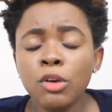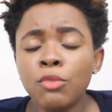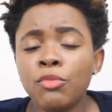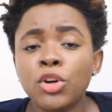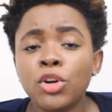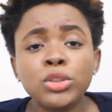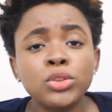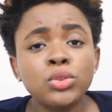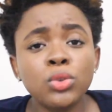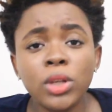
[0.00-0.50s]

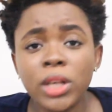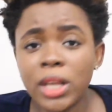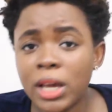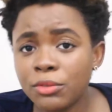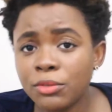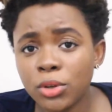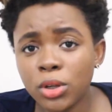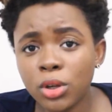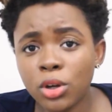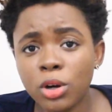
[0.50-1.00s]
for you to
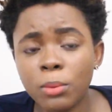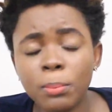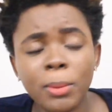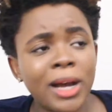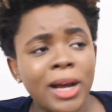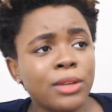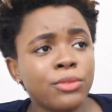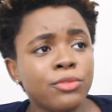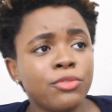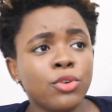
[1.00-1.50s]
level
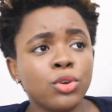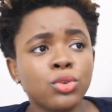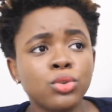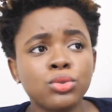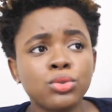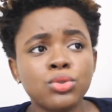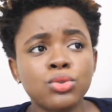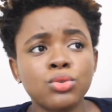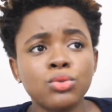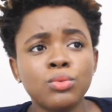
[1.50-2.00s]
up and for
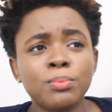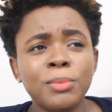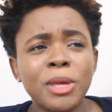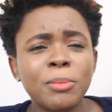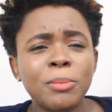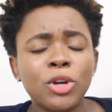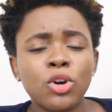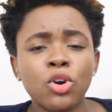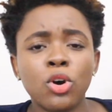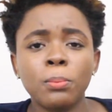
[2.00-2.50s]
you to
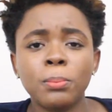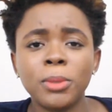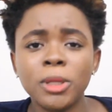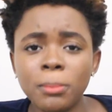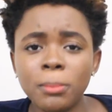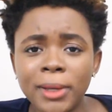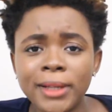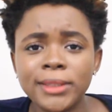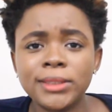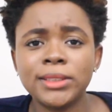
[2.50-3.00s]
maybe
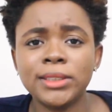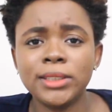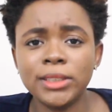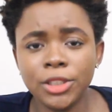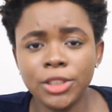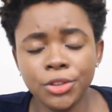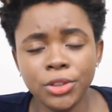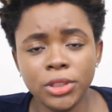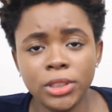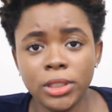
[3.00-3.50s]
complement
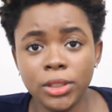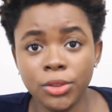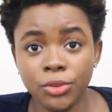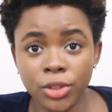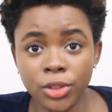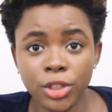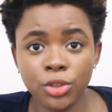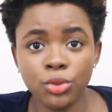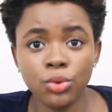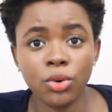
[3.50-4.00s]
the
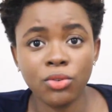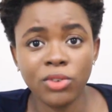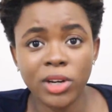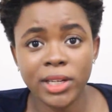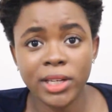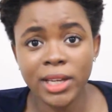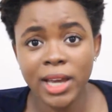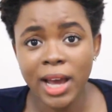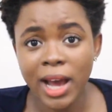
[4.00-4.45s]
degree you already